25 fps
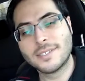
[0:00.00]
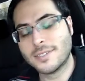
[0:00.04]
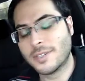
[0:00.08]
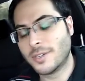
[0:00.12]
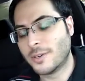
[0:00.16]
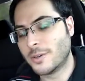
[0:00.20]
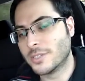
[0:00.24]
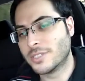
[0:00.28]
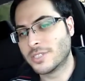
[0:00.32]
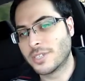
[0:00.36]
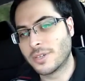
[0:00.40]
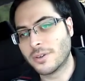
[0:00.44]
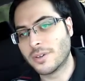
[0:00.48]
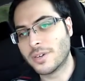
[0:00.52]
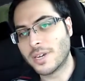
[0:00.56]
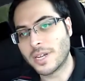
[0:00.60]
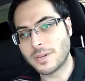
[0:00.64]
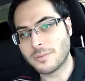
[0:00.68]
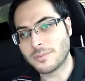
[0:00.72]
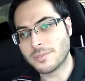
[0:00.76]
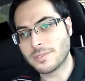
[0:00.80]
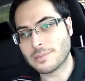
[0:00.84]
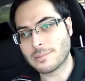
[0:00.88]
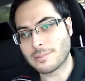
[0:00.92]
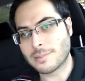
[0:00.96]
know what's going
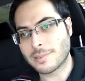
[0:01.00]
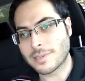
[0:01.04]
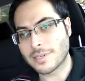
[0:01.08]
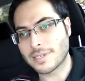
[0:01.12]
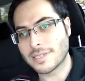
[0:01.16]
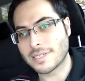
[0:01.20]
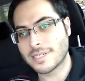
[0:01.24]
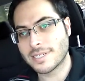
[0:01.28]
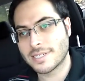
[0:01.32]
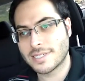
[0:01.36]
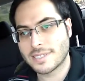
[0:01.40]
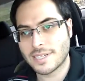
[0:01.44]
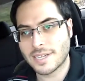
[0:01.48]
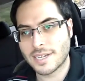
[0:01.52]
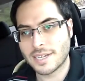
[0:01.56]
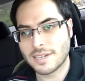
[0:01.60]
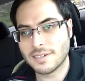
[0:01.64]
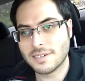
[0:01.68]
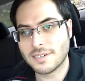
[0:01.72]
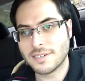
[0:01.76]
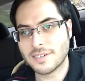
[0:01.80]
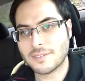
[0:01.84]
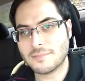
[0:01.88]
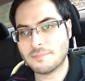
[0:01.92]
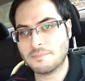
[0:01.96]
on with work. I
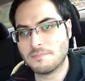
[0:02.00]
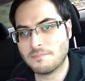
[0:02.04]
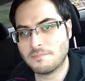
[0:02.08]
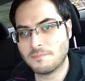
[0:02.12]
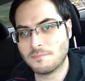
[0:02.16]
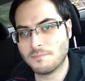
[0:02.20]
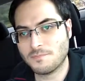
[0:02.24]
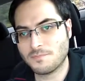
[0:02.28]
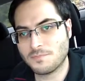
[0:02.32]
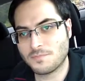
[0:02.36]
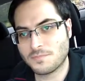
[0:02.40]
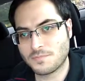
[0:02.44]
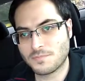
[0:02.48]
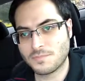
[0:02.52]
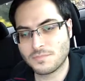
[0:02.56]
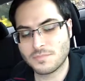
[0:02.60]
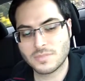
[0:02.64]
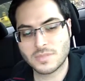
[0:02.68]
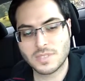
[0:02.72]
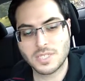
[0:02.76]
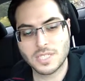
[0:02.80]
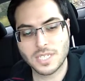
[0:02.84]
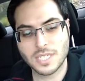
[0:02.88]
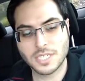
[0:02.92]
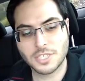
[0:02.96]
don't
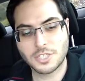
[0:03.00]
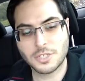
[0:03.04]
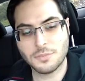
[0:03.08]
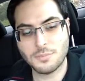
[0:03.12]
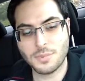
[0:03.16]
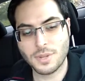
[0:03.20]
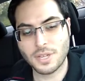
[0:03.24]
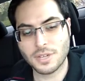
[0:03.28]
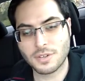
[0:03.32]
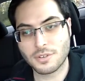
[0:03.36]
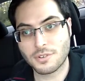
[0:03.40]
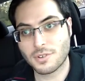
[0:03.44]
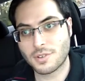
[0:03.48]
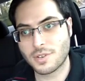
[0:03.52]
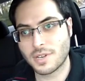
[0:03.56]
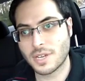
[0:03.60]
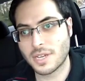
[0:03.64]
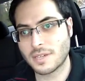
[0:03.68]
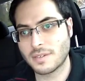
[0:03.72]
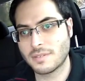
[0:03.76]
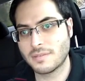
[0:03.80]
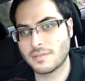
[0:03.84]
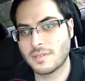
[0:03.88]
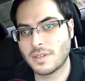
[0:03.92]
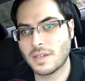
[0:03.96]
know. Today should be
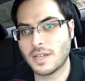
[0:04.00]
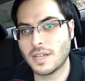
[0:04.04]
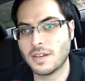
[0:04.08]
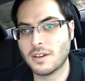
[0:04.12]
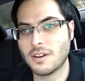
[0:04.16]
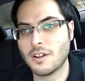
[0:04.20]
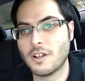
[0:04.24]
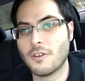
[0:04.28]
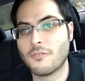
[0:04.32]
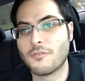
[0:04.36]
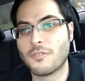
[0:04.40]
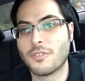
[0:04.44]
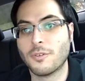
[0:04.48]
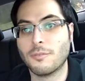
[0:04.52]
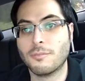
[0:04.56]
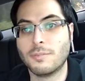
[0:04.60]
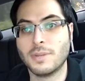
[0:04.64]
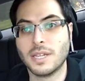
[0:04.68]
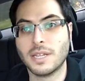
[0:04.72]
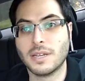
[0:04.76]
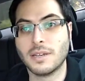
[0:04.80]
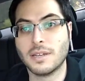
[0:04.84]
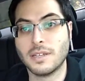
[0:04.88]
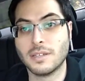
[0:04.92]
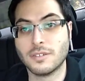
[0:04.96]
interesting. I don't know if there'll
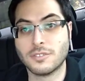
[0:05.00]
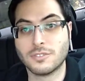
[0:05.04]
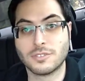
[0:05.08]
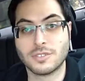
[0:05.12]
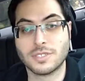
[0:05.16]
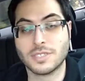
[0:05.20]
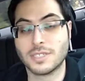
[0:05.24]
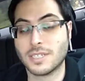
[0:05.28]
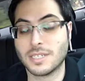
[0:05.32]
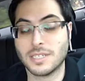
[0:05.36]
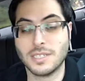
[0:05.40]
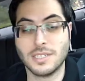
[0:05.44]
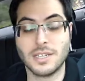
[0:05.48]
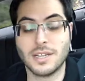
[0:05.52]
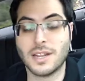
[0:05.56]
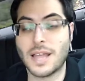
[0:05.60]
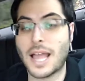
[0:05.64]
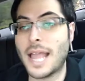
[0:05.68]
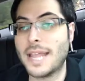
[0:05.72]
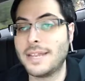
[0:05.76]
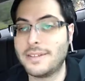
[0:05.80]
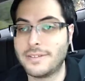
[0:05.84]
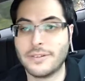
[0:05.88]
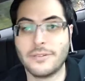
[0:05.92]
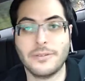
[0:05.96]
be any interesting. Yeah,
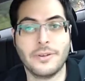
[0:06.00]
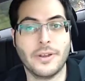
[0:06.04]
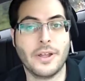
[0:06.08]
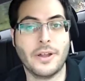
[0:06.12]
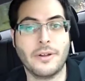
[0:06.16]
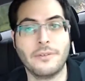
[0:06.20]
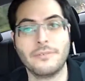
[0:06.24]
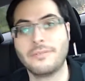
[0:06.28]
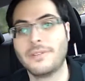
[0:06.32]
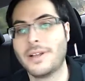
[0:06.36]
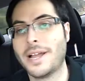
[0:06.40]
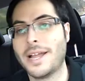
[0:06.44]
I don't know.